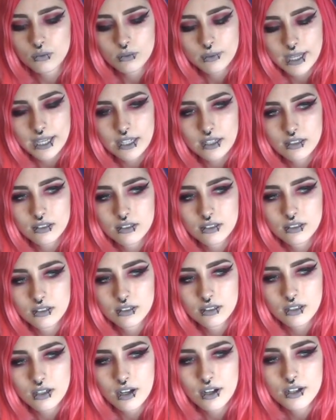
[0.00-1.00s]
wait,
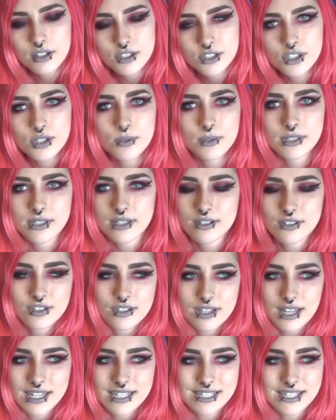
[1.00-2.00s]
our show is on
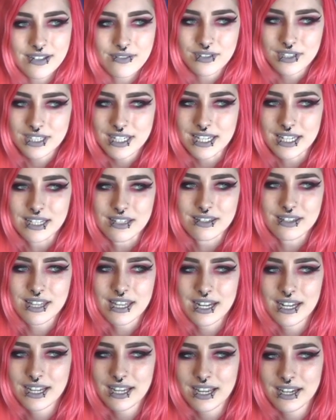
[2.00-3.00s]
July 17th,
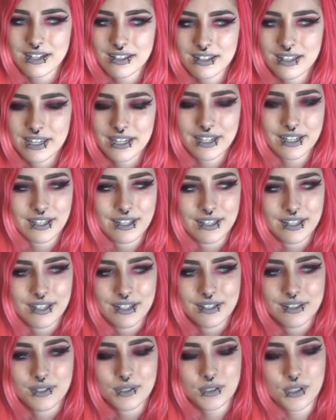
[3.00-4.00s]
and I kind of like
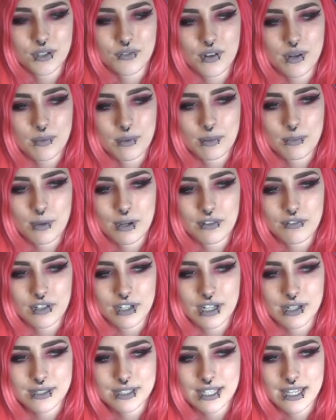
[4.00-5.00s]
looked over at my
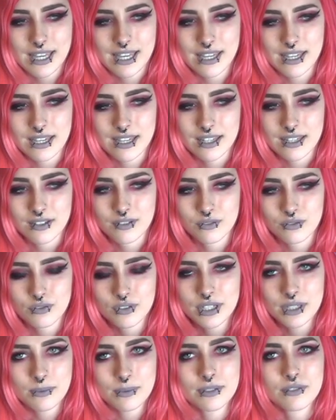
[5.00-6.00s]
boyfriend, and I was like, hey,
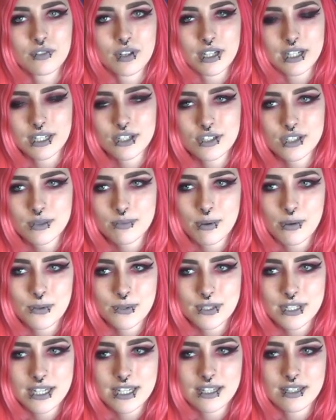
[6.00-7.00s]
read what Ronnie just
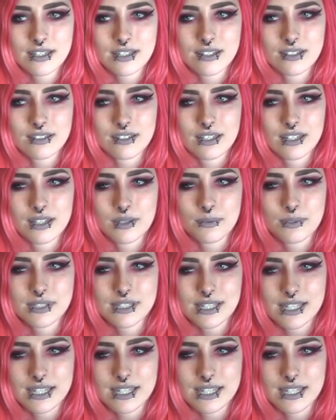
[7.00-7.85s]
posted, and he was